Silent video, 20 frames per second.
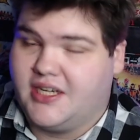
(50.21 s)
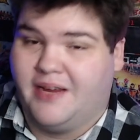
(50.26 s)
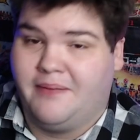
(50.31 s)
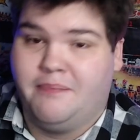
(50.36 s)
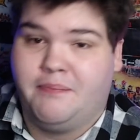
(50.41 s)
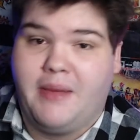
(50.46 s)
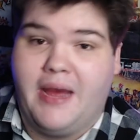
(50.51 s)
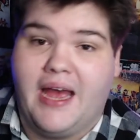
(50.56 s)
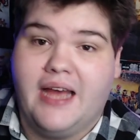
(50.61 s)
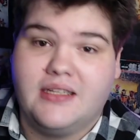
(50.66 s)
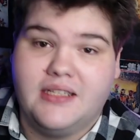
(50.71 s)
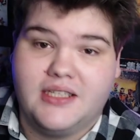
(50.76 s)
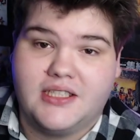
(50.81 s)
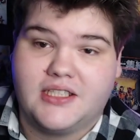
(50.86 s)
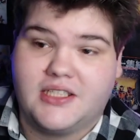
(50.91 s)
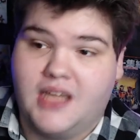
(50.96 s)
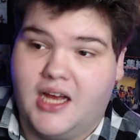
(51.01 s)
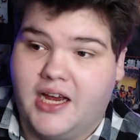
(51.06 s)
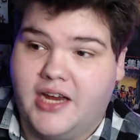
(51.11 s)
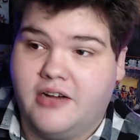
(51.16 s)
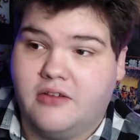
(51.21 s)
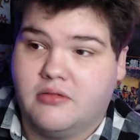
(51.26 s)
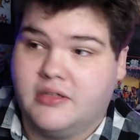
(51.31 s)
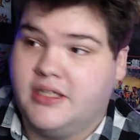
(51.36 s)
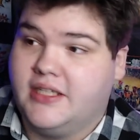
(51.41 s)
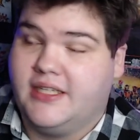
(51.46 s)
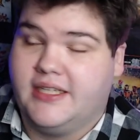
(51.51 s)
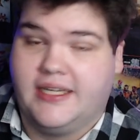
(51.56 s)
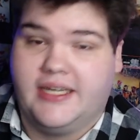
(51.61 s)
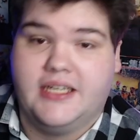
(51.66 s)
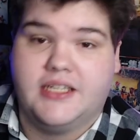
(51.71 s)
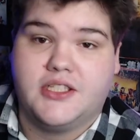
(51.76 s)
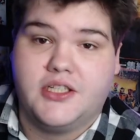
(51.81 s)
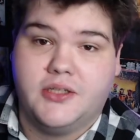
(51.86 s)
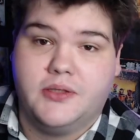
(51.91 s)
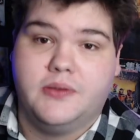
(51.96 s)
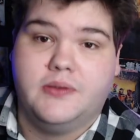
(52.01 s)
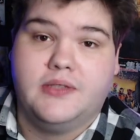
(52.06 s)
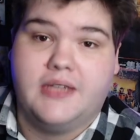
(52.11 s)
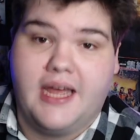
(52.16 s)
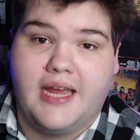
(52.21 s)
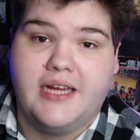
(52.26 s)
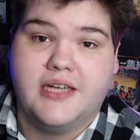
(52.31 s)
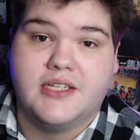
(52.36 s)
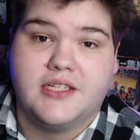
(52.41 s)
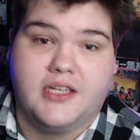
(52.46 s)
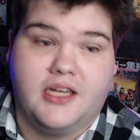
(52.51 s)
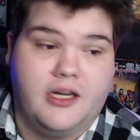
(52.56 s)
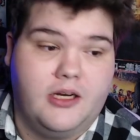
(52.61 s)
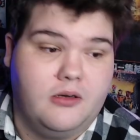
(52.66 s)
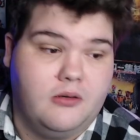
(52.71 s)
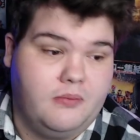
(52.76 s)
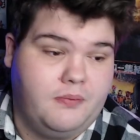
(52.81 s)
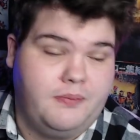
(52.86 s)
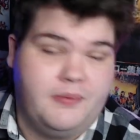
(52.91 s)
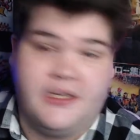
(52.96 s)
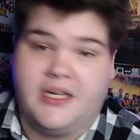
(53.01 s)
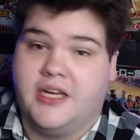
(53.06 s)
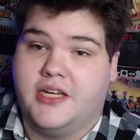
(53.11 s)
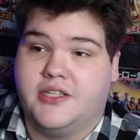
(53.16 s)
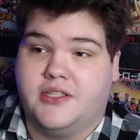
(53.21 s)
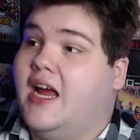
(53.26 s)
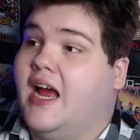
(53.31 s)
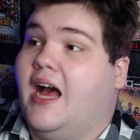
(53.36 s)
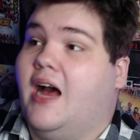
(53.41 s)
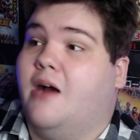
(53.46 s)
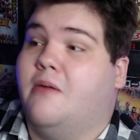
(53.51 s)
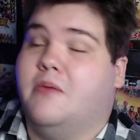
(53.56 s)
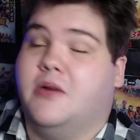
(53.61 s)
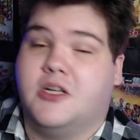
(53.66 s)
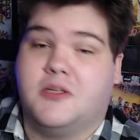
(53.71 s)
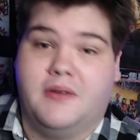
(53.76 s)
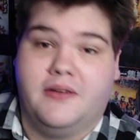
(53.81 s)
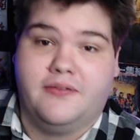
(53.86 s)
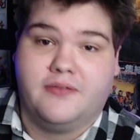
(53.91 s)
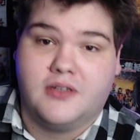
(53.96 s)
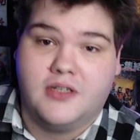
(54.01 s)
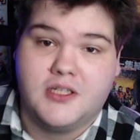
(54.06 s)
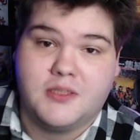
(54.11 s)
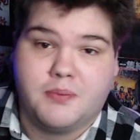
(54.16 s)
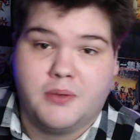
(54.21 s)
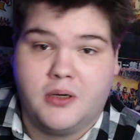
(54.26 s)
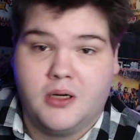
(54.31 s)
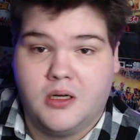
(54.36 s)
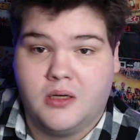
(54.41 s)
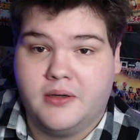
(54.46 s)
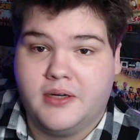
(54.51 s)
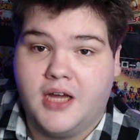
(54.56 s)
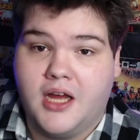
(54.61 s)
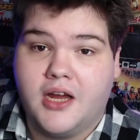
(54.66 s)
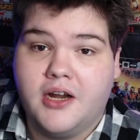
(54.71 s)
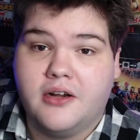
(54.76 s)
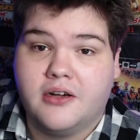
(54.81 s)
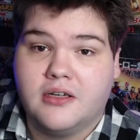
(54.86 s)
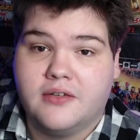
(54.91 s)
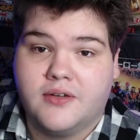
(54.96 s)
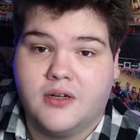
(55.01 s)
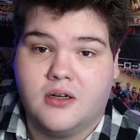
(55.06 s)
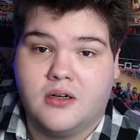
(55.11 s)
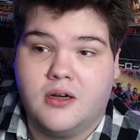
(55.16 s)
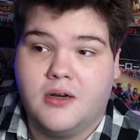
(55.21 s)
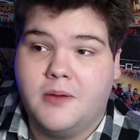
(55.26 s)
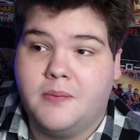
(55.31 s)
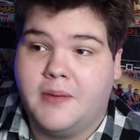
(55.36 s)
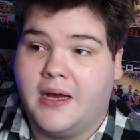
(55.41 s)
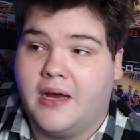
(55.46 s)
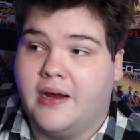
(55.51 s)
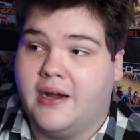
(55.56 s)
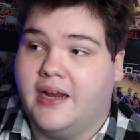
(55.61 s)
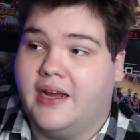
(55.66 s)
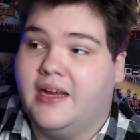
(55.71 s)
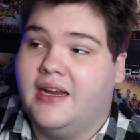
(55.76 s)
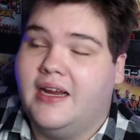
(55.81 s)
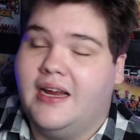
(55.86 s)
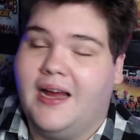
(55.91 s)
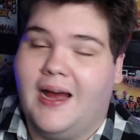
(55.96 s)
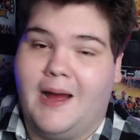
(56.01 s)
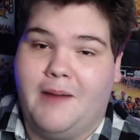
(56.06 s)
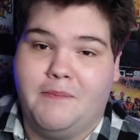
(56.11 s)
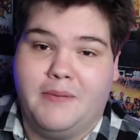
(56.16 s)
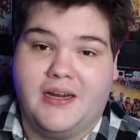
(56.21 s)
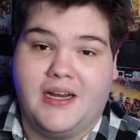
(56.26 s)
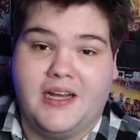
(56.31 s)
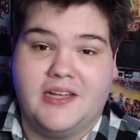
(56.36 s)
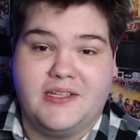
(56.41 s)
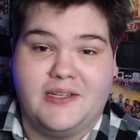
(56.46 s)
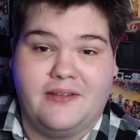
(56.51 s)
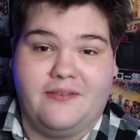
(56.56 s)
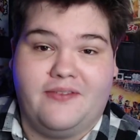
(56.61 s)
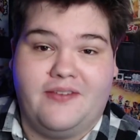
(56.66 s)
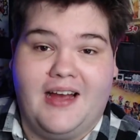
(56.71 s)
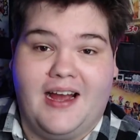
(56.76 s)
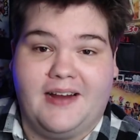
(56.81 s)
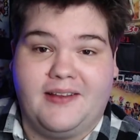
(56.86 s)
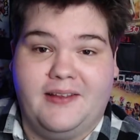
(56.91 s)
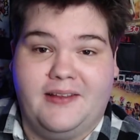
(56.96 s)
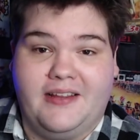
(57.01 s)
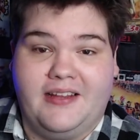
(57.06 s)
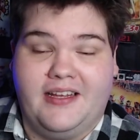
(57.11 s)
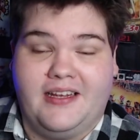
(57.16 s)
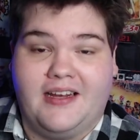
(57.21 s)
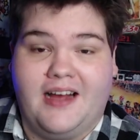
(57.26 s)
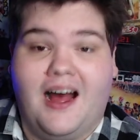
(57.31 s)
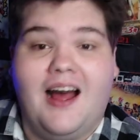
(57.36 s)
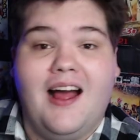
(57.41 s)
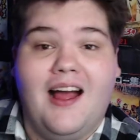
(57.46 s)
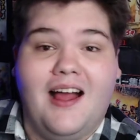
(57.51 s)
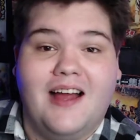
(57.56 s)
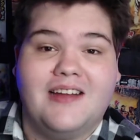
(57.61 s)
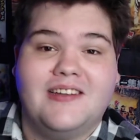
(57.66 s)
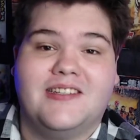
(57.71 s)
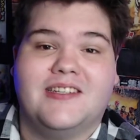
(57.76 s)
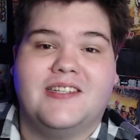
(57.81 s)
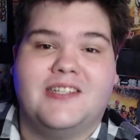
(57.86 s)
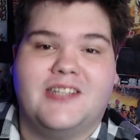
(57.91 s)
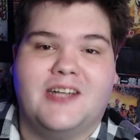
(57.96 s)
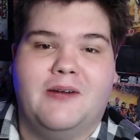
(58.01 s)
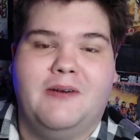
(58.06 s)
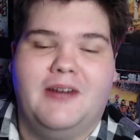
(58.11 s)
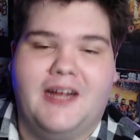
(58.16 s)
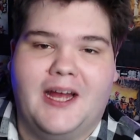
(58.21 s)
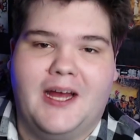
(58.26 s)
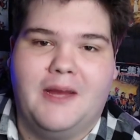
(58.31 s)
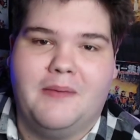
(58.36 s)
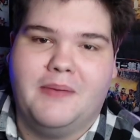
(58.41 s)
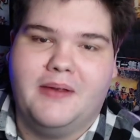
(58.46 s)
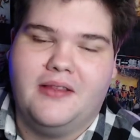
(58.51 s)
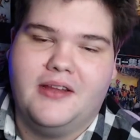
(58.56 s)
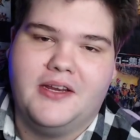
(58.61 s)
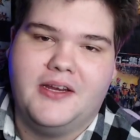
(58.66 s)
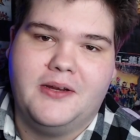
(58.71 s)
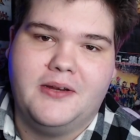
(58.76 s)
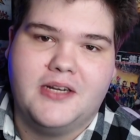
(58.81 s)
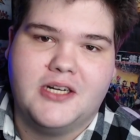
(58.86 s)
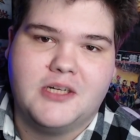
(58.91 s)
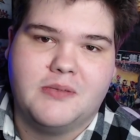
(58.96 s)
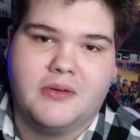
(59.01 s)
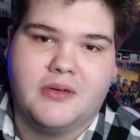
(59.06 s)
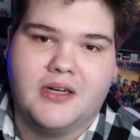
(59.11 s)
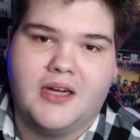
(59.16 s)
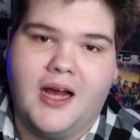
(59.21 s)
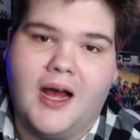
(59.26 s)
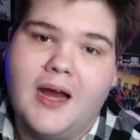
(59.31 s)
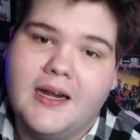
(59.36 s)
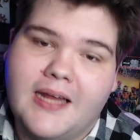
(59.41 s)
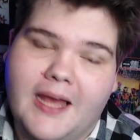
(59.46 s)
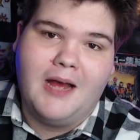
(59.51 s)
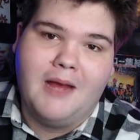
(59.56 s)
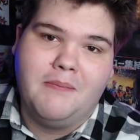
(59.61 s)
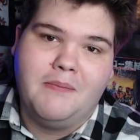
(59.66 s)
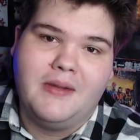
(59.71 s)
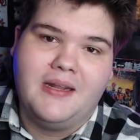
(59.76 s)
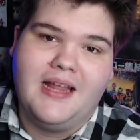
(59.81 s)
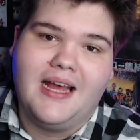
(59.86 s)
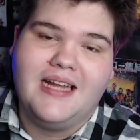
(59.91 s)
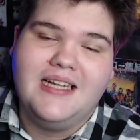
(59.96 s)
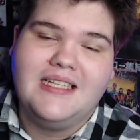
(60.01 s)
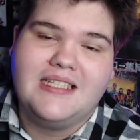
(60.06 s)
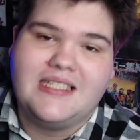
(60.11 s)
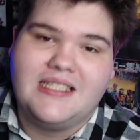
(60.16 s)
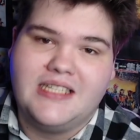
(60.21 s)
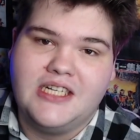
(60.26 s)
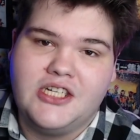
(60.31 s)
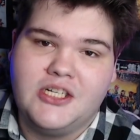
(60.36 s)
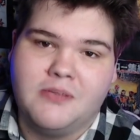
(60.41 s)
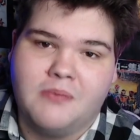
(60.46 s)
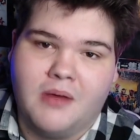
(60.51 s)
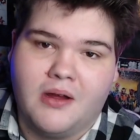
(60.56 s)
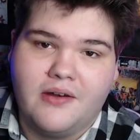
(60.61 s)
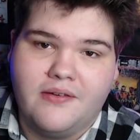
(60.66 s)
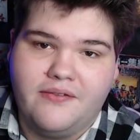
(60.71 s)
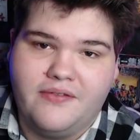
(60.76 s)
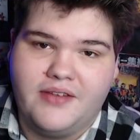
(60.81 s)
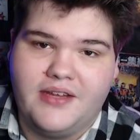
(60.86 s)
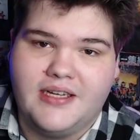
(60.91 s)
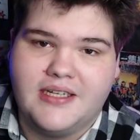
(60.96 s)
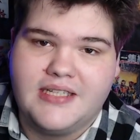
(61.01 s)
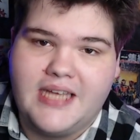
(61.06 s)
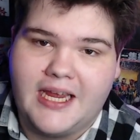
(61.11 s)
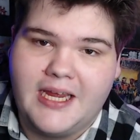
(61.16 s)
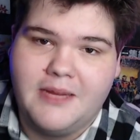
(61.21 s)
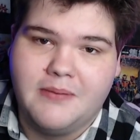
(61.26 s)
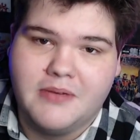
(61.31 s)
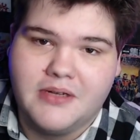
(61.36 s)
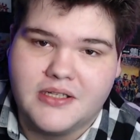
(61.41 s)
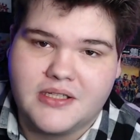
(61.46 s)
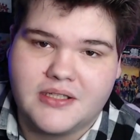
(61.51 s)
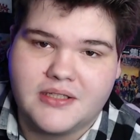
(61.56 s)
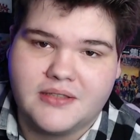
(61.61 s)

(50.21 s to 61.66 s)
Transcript: I barely started reading it 2 days ago because of how much my friends Proto and Hunter have gone on about it, and because of the fact that the cards are showing up in the new Digimon card game, but that is Digimon V-Tamers.